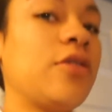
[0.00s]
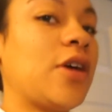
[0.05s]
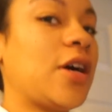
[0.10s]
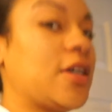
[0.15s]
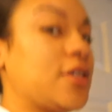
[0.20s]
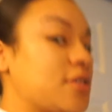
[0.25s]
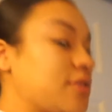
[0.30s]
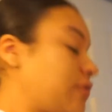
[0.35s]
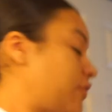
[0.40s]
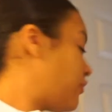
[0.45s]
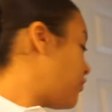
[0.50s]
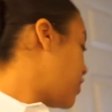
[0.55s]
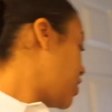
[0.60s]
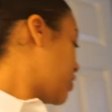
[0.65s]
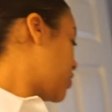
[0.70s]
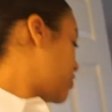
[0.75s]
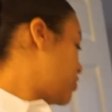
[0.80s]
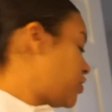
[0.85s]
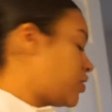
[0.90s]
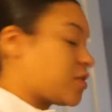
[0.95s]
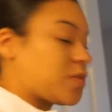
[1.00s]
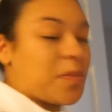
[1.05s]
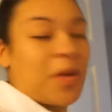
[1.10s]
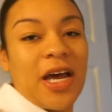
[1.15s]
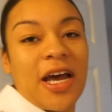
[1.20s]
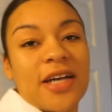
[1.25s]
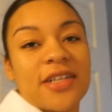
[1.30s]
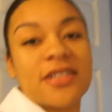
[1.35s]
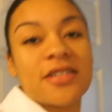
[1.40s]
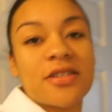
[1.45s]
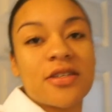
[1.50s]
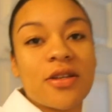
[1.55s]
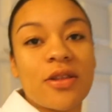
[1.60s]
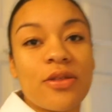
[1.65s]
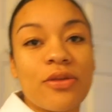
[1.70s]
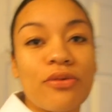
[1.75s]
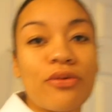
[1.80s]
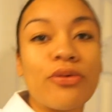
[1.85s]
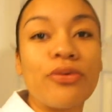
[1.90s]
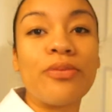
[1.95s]
guys, fear just passed
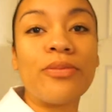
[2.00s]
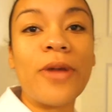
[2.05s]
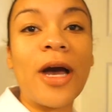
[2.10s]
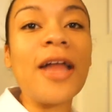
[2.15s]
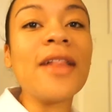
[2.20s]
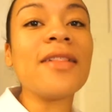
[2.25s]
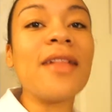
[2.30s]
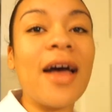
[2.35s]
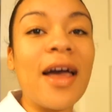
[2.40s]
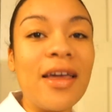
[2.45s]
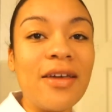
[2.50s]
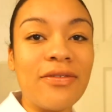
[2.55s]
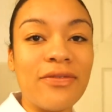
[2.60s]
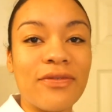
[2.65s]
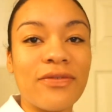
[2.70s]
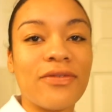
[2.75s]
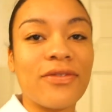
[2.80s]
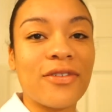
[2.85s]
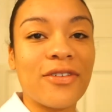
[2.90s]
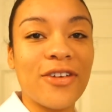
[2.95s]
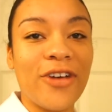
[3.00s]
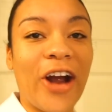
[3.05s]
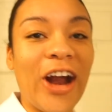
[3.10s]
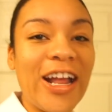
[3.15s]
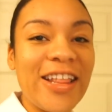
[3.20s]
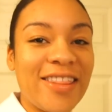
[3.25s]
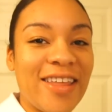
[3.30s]
through my life right